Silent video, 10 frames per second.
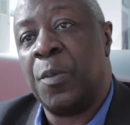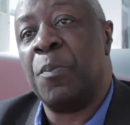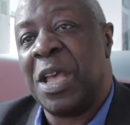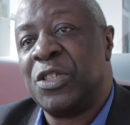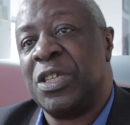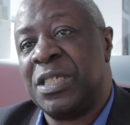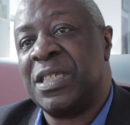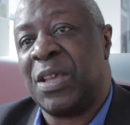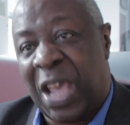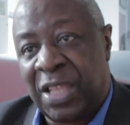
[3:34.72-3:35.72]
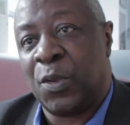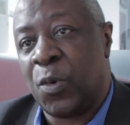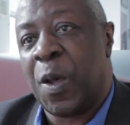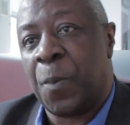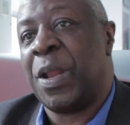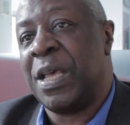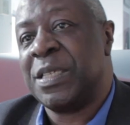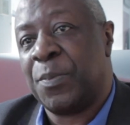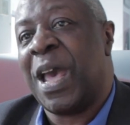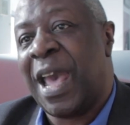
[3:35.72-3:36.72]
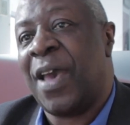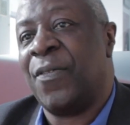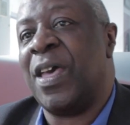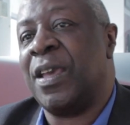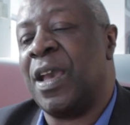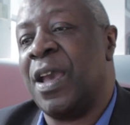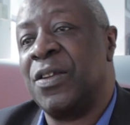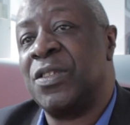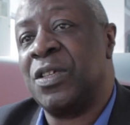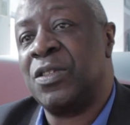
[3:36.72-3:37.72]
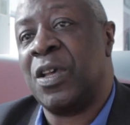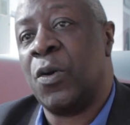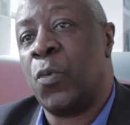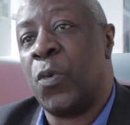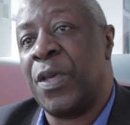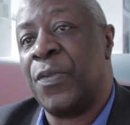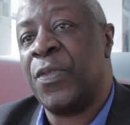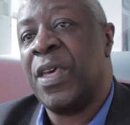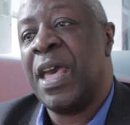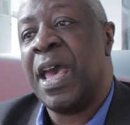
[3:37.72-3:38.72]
measures in the workplace about how they're going to deal with